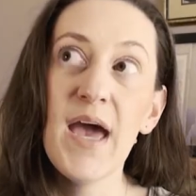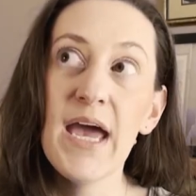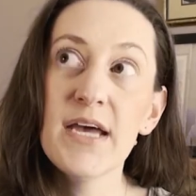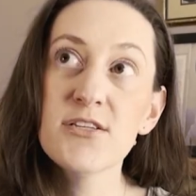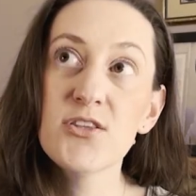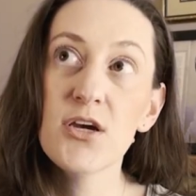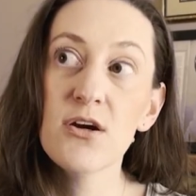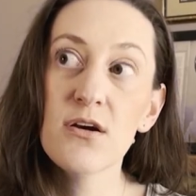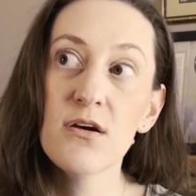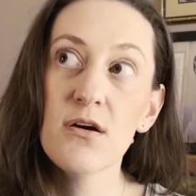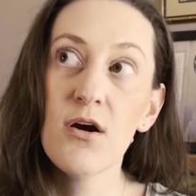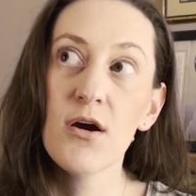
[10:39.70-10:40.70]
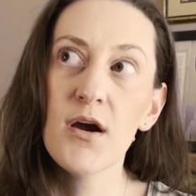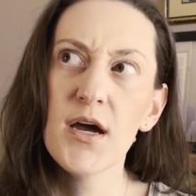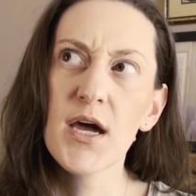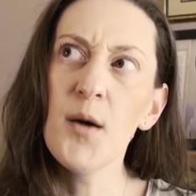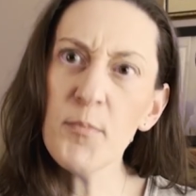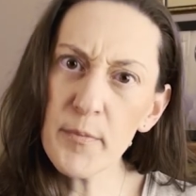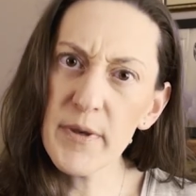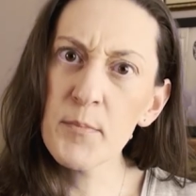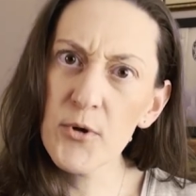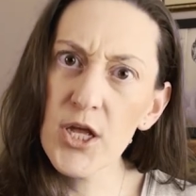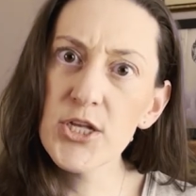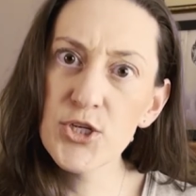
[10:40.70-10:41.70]
And there are a couple
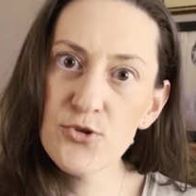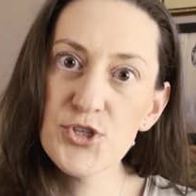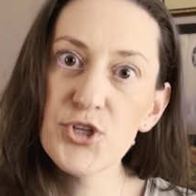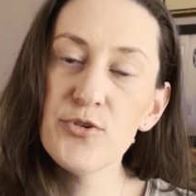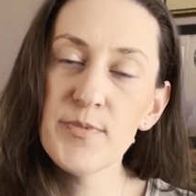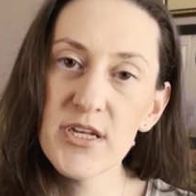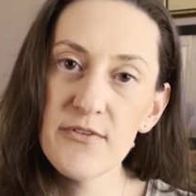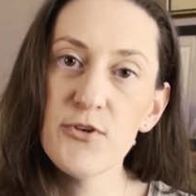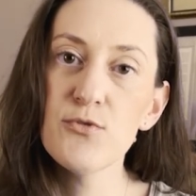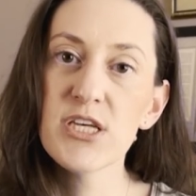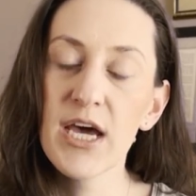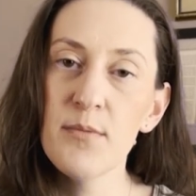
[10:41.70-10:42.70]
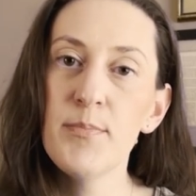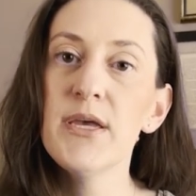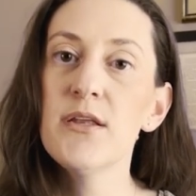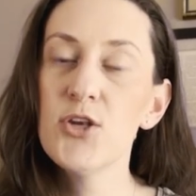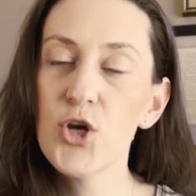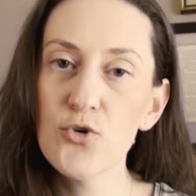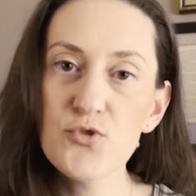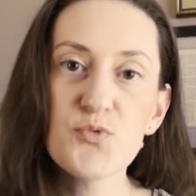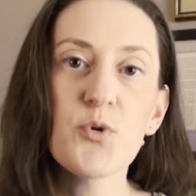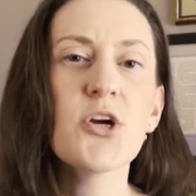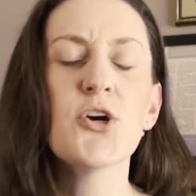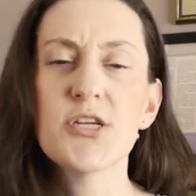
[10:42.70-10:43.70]
people on YouTube that if you type in nose
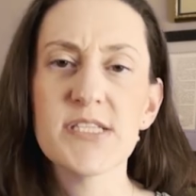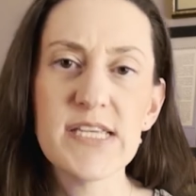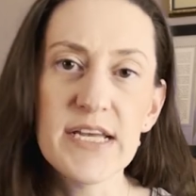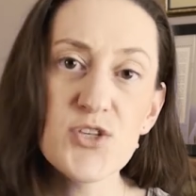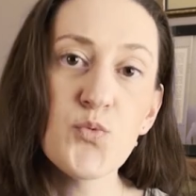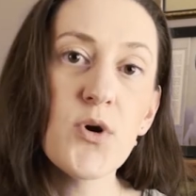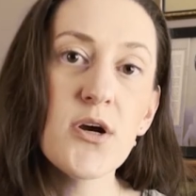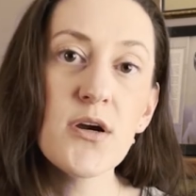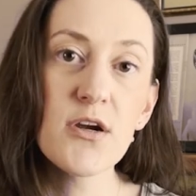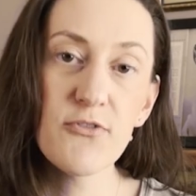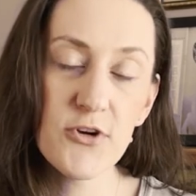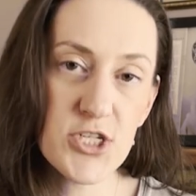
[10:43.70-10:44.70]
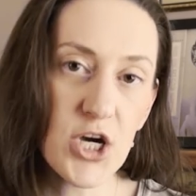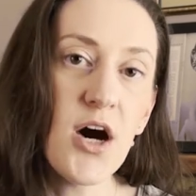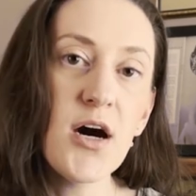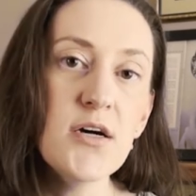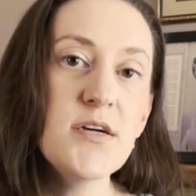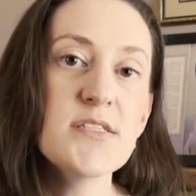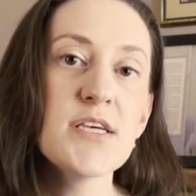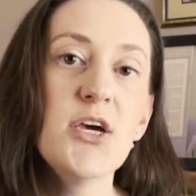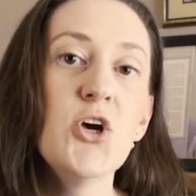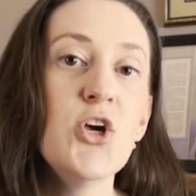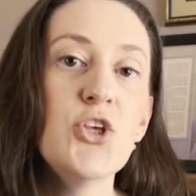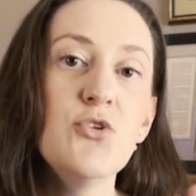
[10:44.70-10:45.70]
work or scent work for dogs,
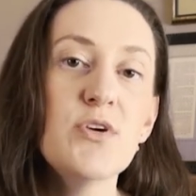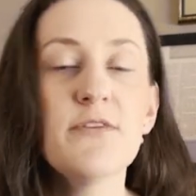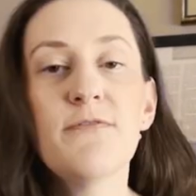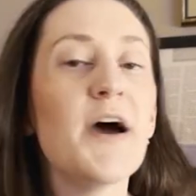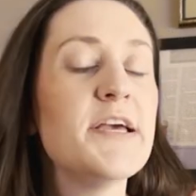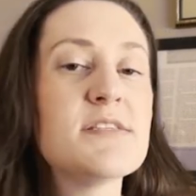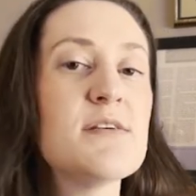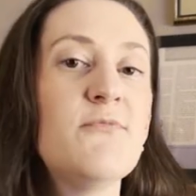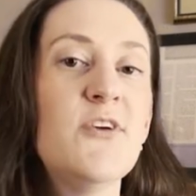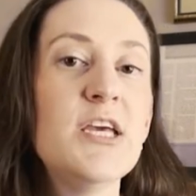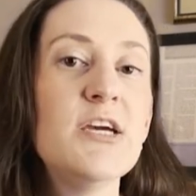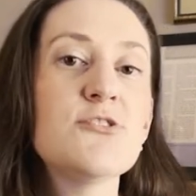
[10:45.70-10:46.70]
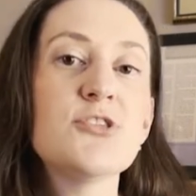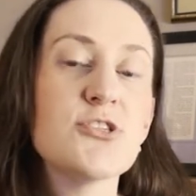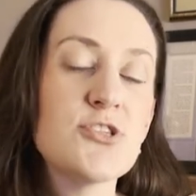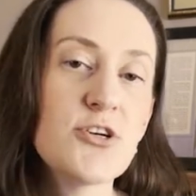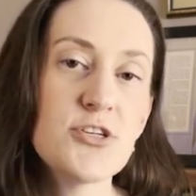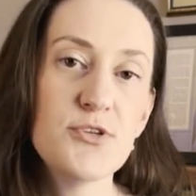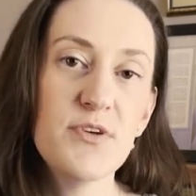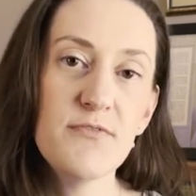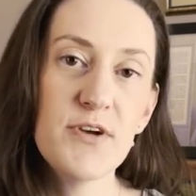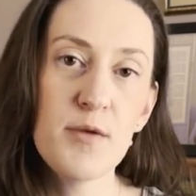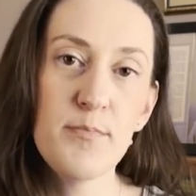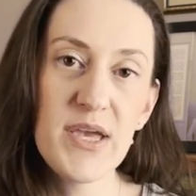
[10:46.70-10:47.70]
you can find some videos to start doing
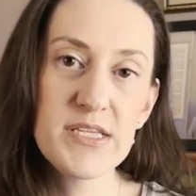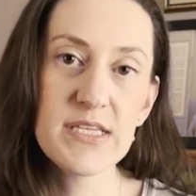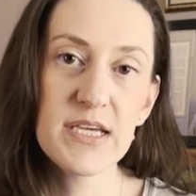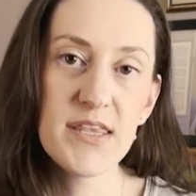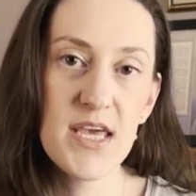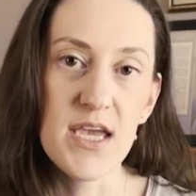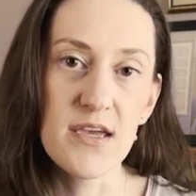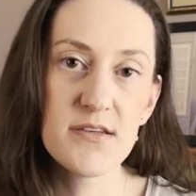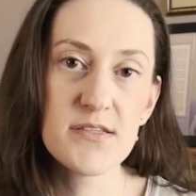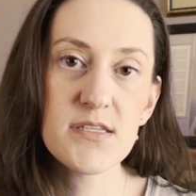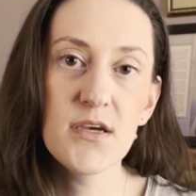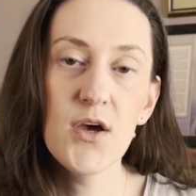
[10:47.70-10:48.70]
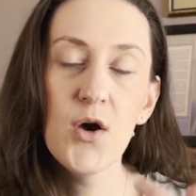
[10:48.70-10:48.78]
very basic things.